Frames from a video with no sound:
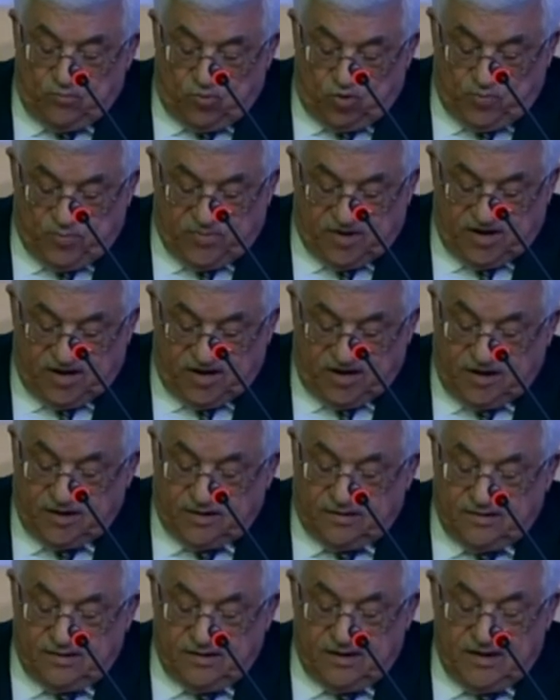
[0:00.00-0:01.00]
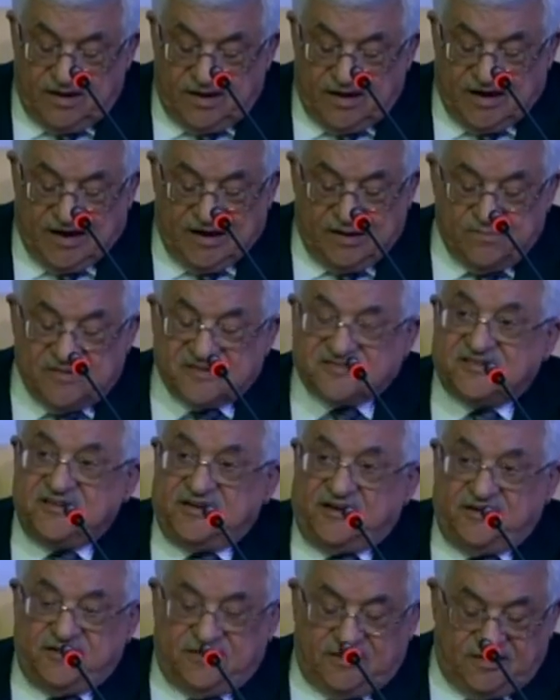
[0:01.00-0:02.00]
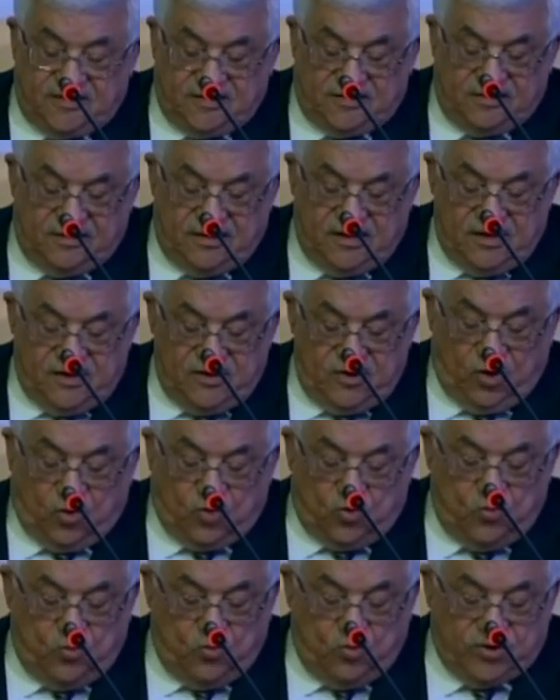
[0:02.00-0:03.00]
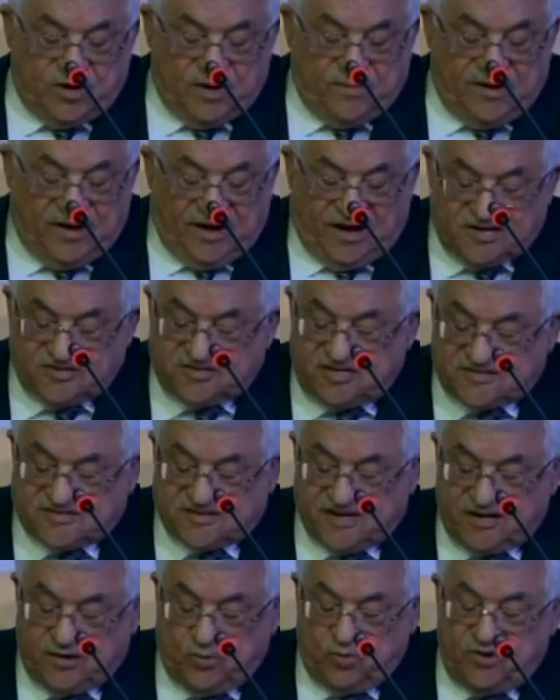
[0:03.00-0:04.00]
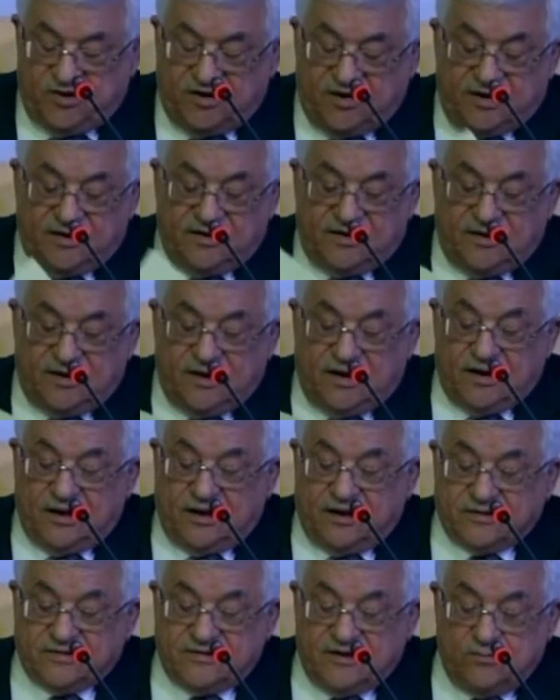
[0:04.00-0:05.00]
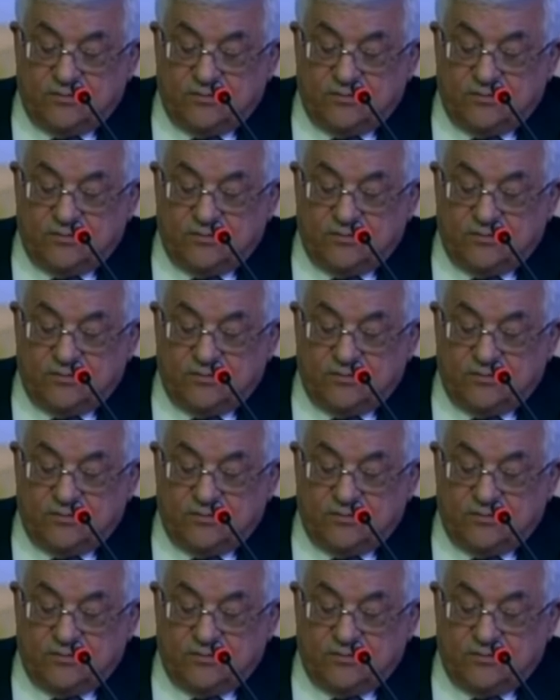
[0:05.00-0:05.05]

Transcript: destination for tens of thousands of Christian believers annually.